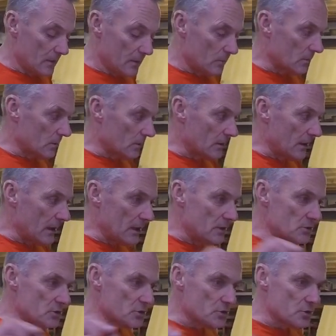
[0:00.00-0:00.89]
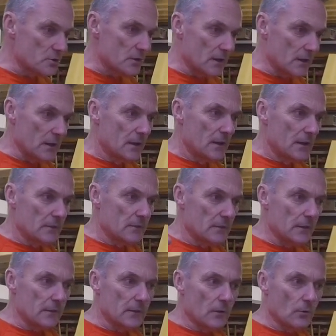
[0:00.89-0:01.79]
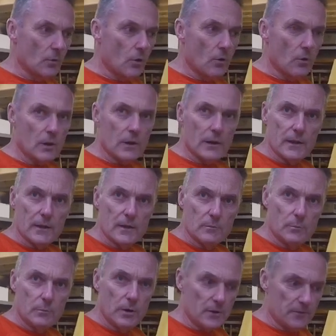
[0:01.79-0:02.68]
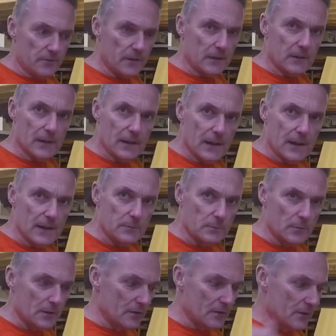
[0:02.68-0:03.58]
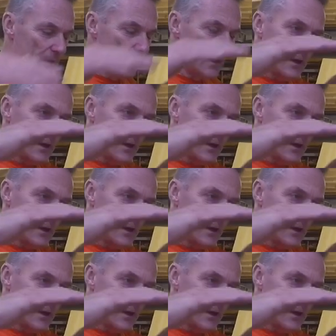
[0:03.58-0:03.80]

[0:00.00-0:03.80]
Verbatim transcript: we're going to ensure that they're all in perfect alignment